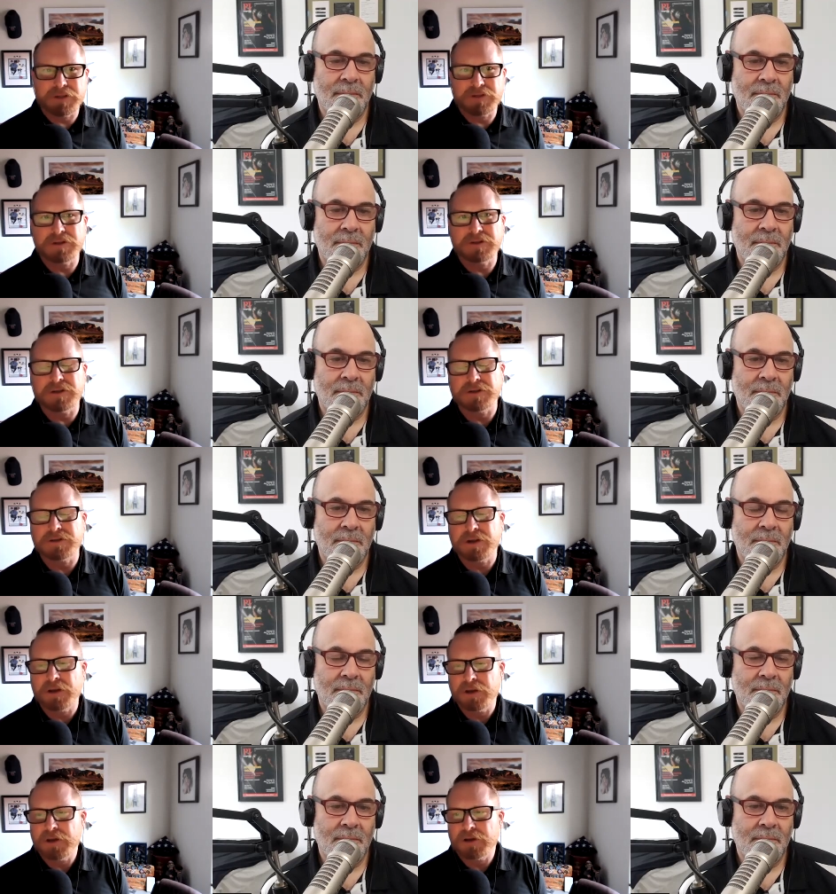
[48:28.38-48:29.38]
Speaker 1: businesses,
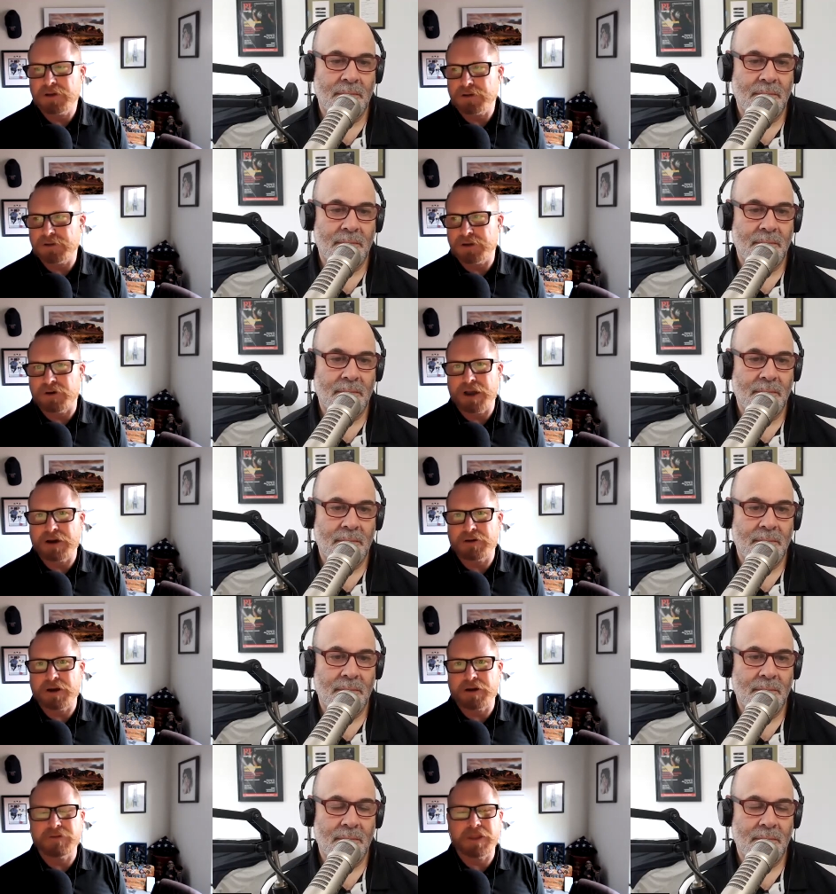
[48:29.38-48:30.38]
you know, how
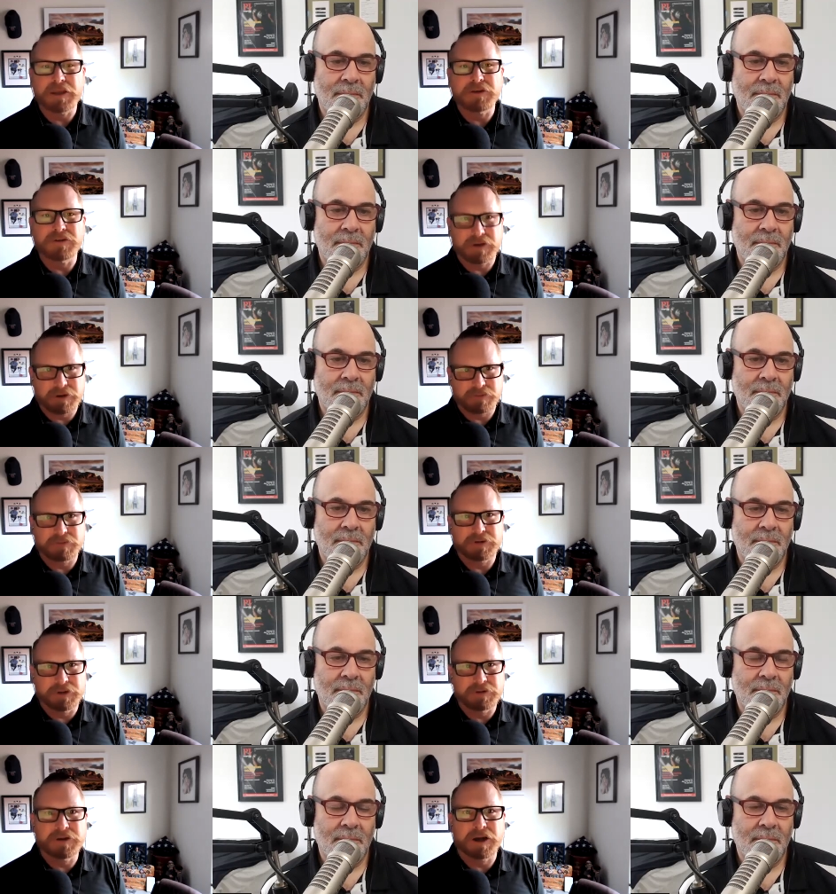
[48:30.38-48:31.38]
how are they using it? We,
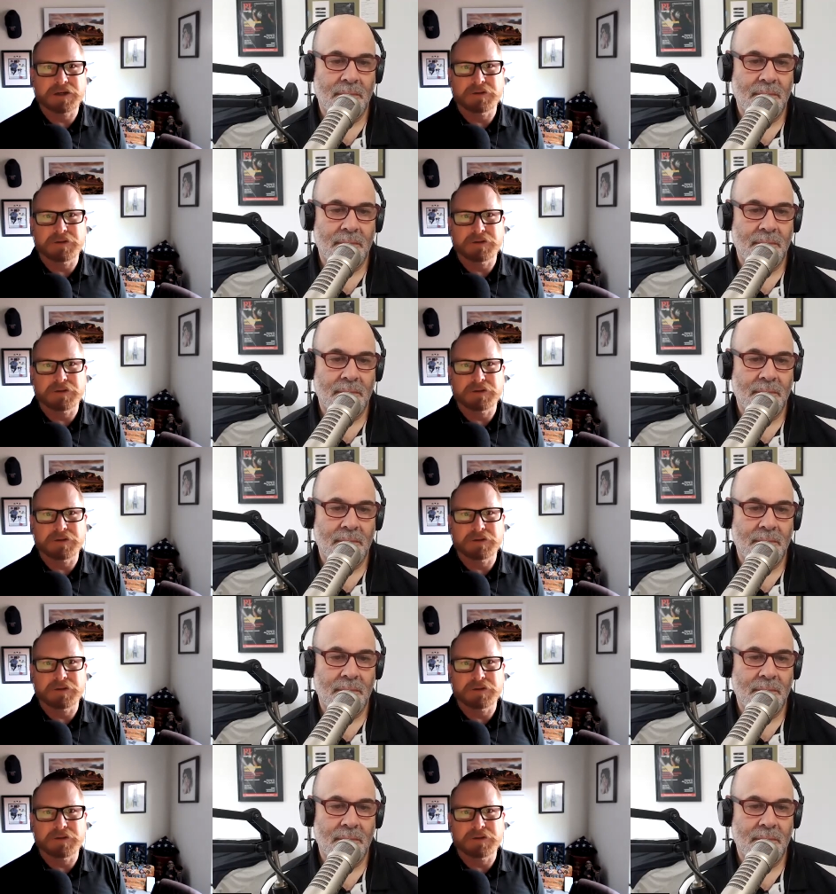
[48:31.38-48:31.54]
you talked